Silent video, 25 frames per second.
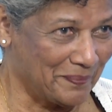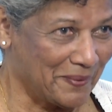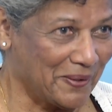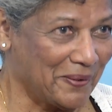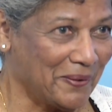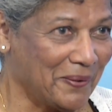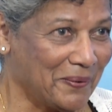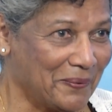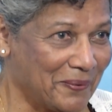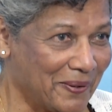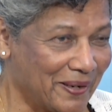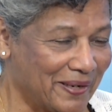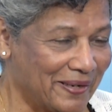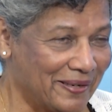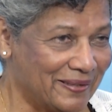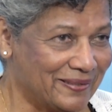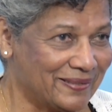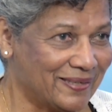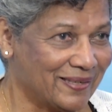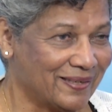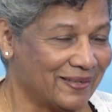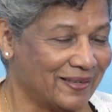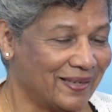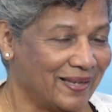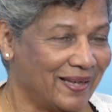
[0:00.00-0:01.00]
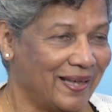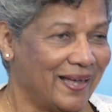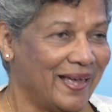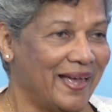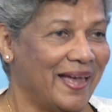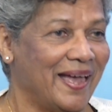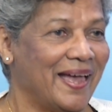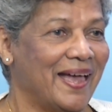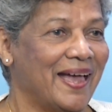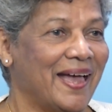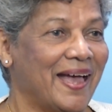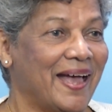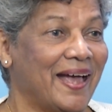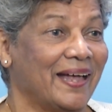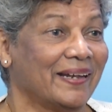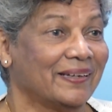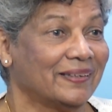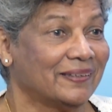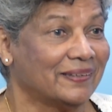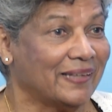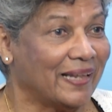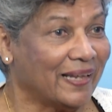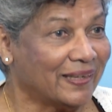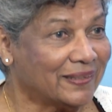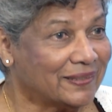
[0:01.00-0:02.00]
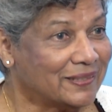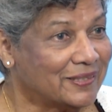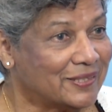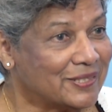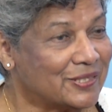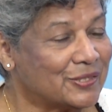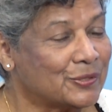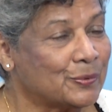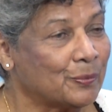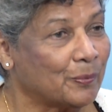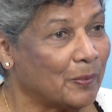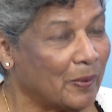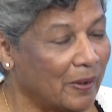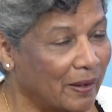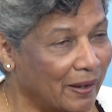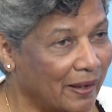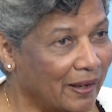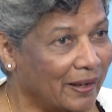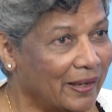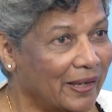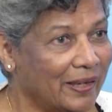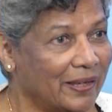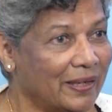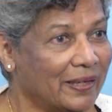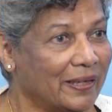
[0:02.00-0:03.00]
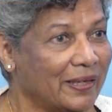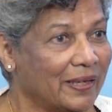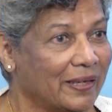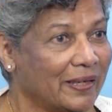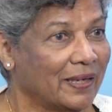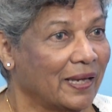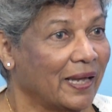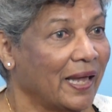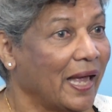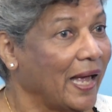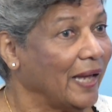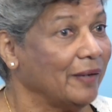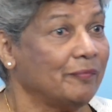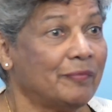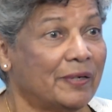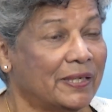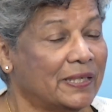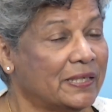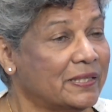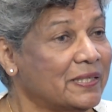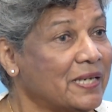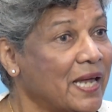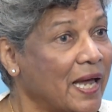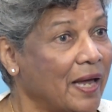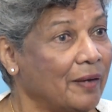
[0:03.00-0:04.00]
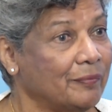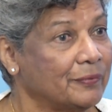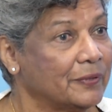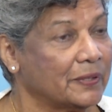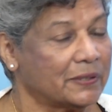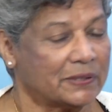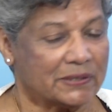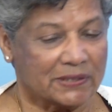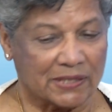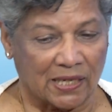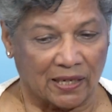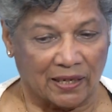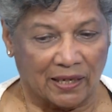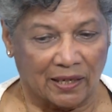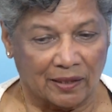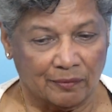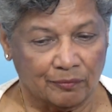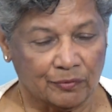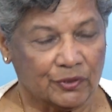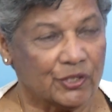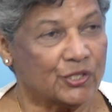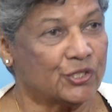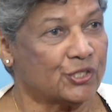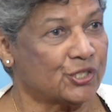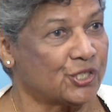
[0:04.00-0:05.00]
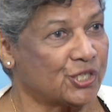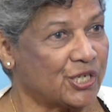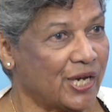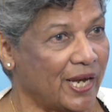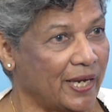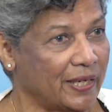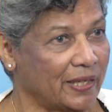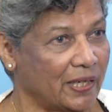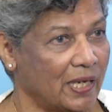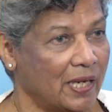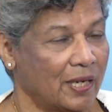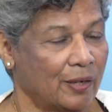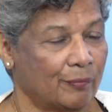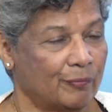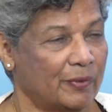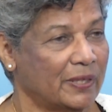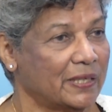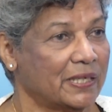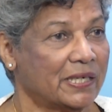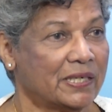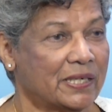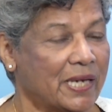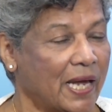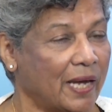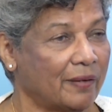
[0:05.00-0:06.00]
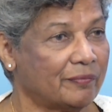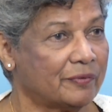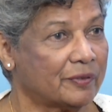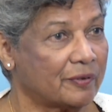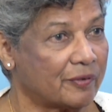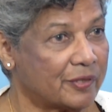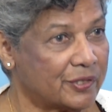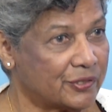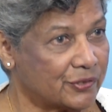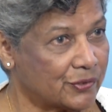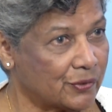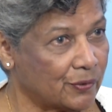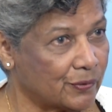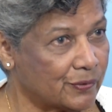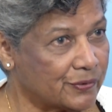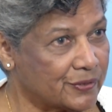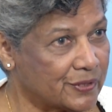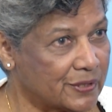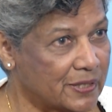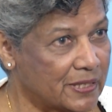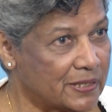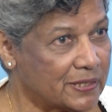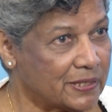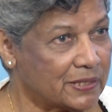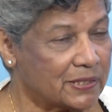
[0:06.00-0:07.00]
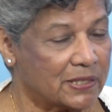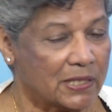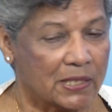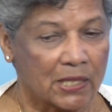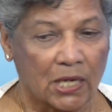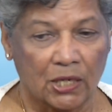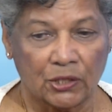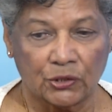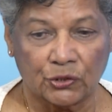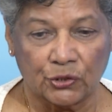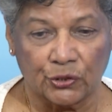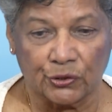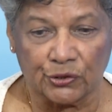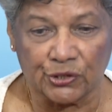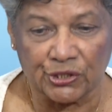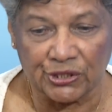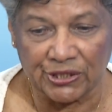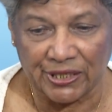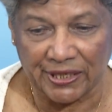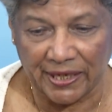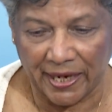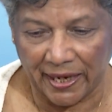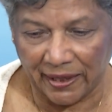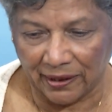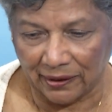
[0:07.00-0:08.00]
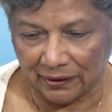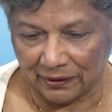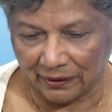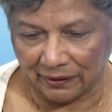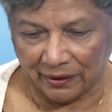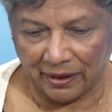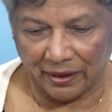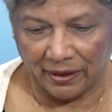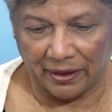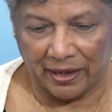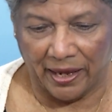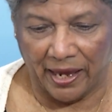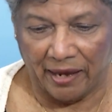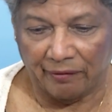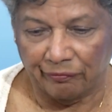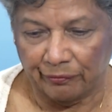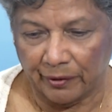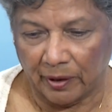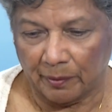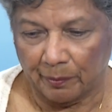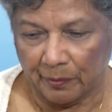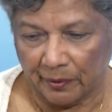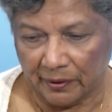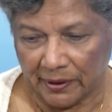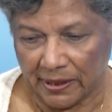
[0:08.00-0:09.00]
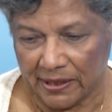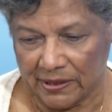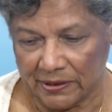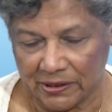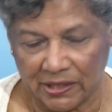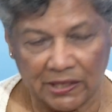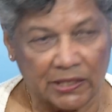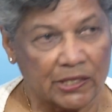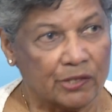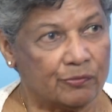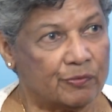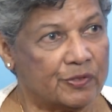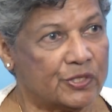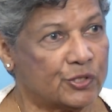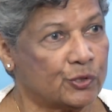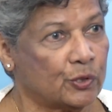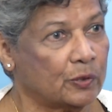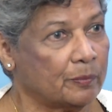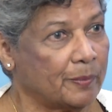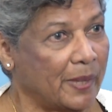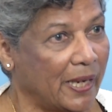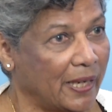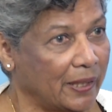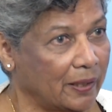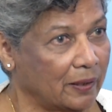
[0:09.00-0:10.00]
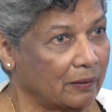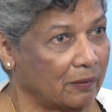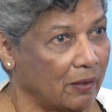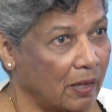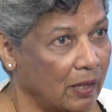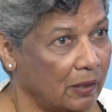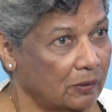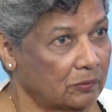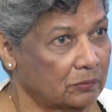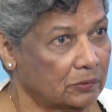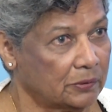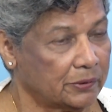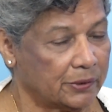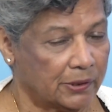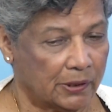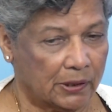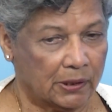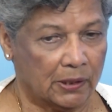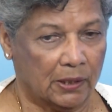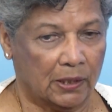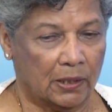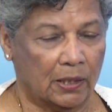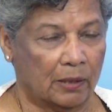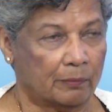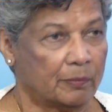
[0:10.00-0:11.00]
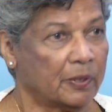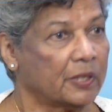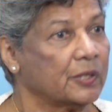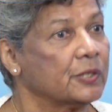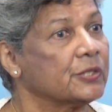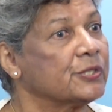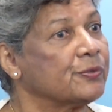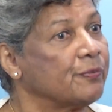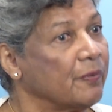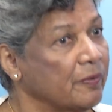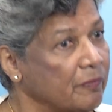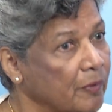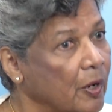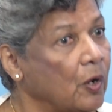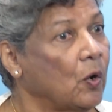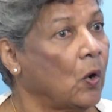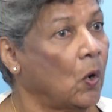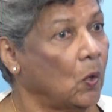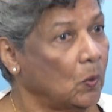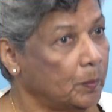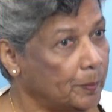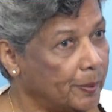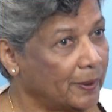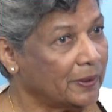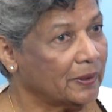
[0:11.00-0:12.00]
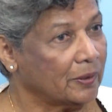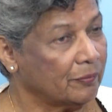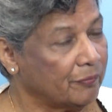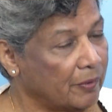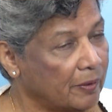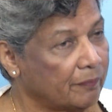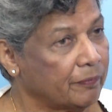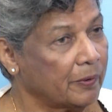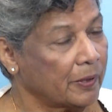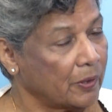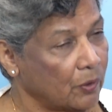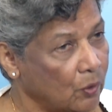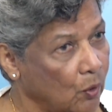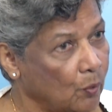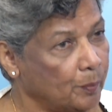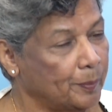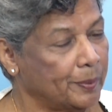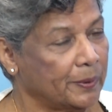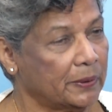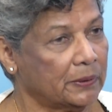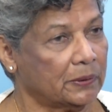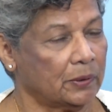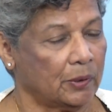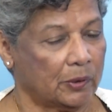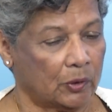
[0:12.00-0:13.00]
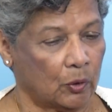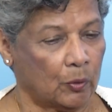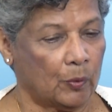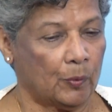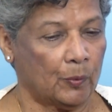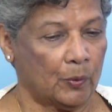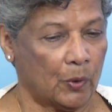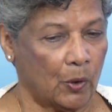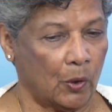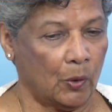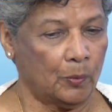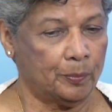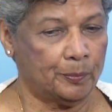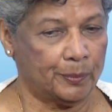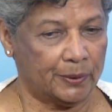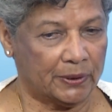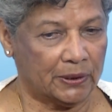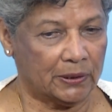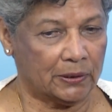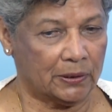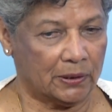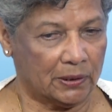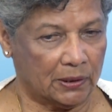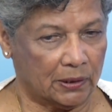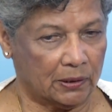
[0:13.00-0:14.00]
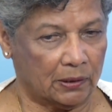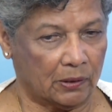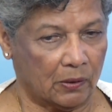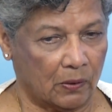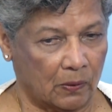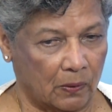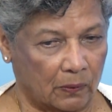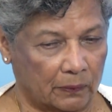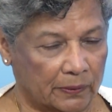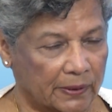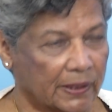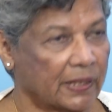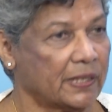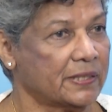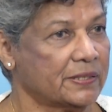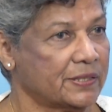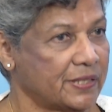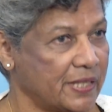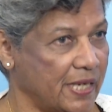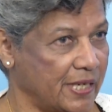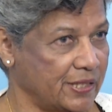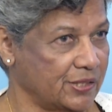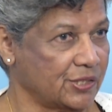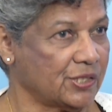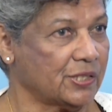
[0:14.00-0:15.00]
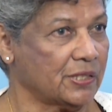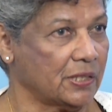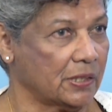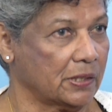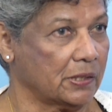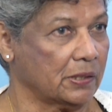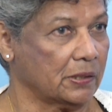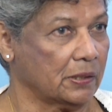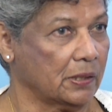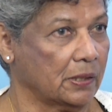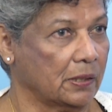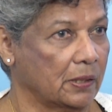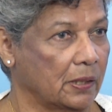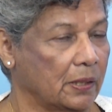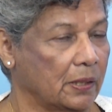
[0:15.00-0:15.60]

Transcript: All right? And that is why, and we didn't have the time to check, we didn't have the resources to check everybody's individual background, because we were open. We were an open organization.